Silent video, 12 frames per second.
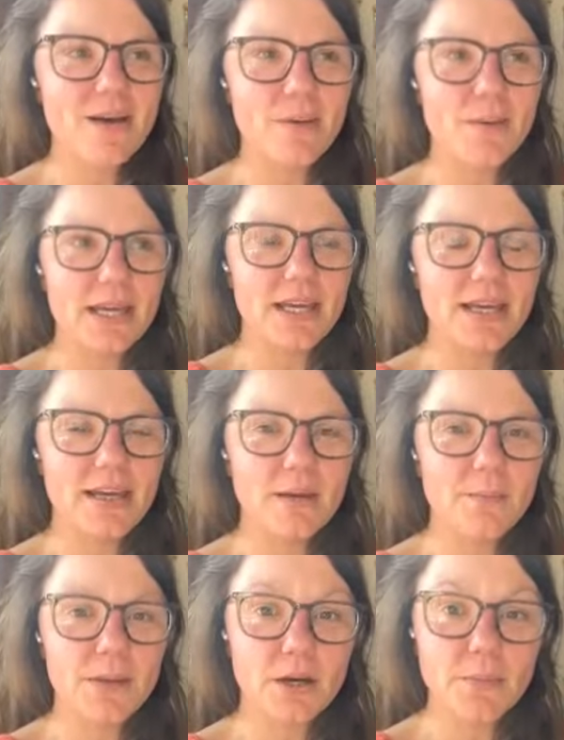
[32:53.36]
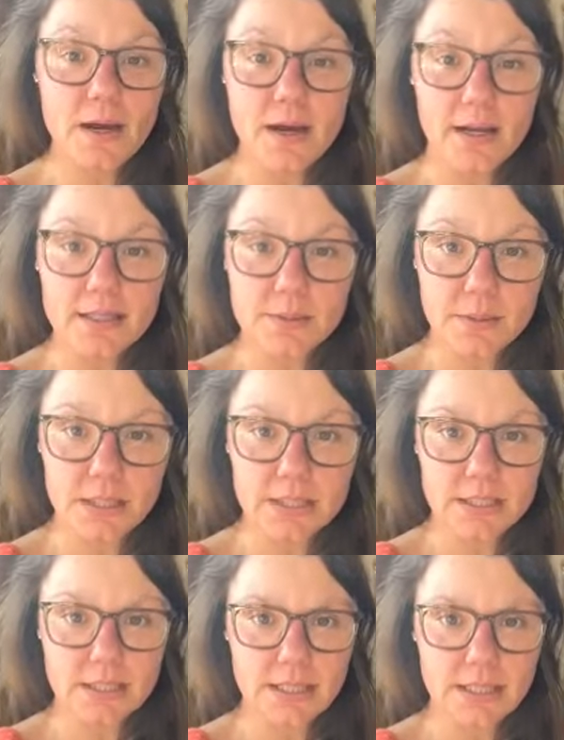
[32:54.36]
I'm a big, BiggerPockets
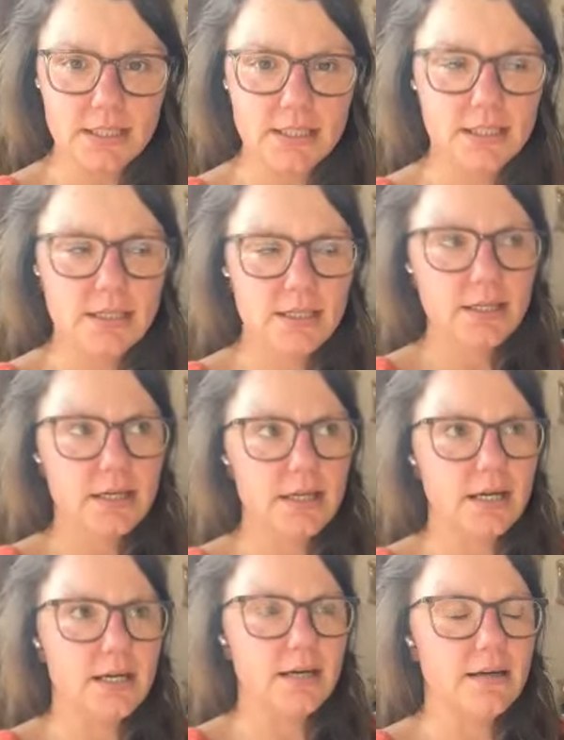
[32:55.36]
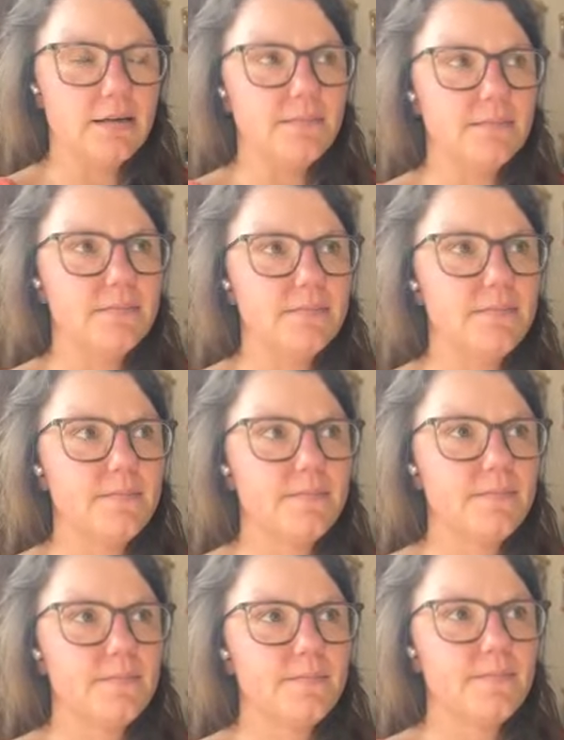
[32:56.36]
person. Um,
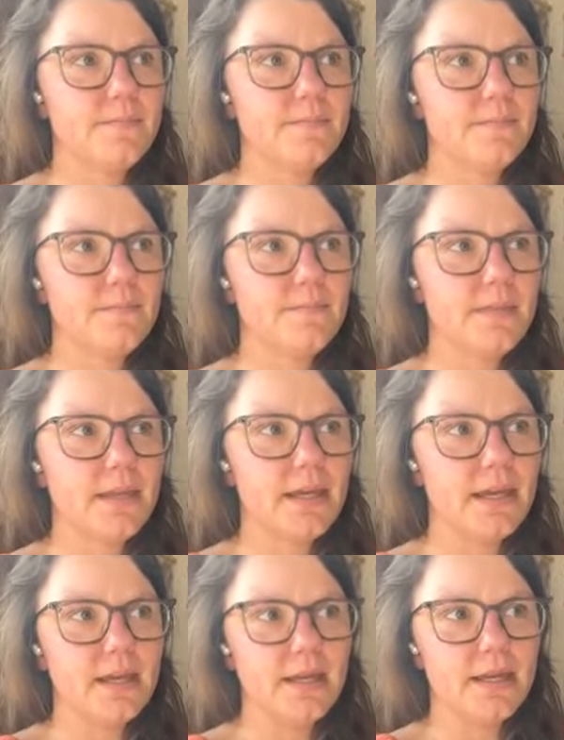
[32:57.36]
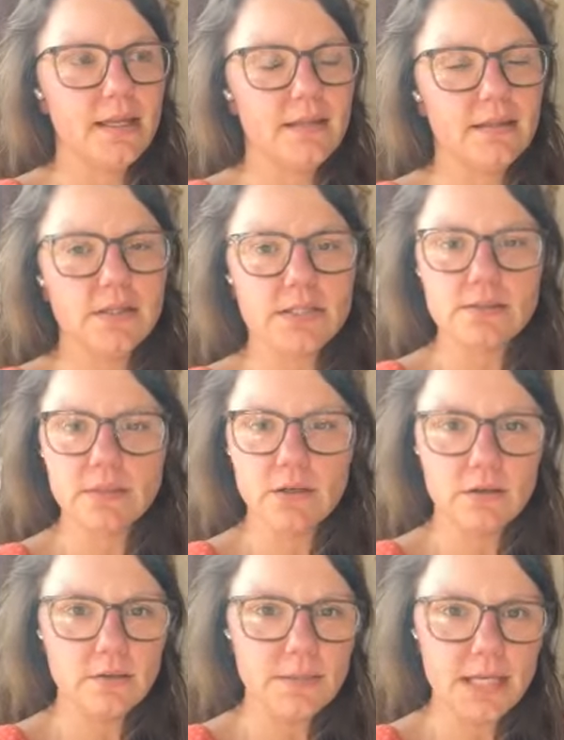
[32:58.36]
and there's some
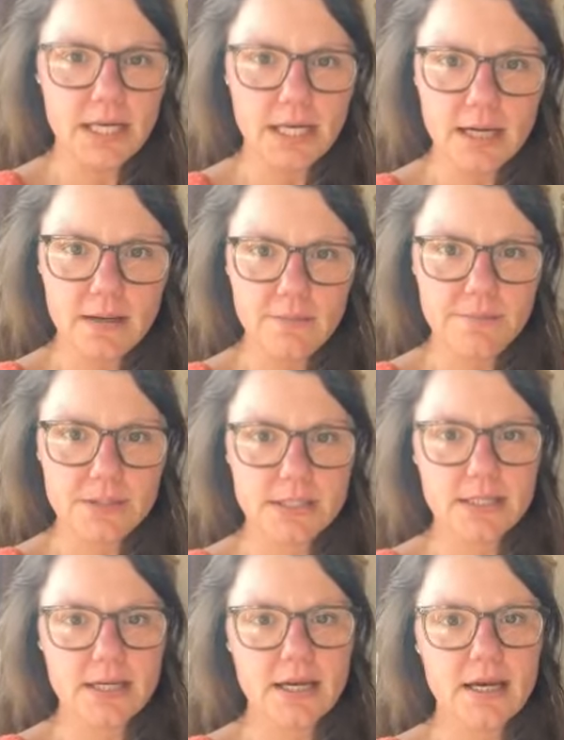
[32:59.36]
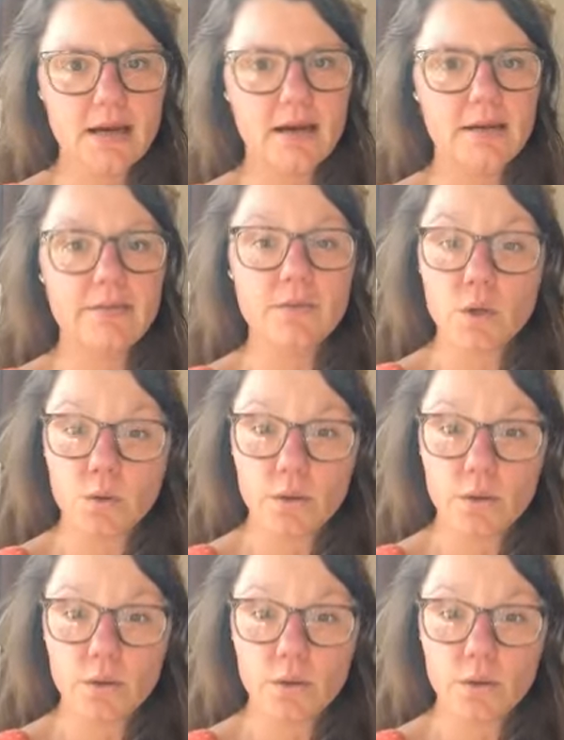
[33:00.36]
local meetups. Uh,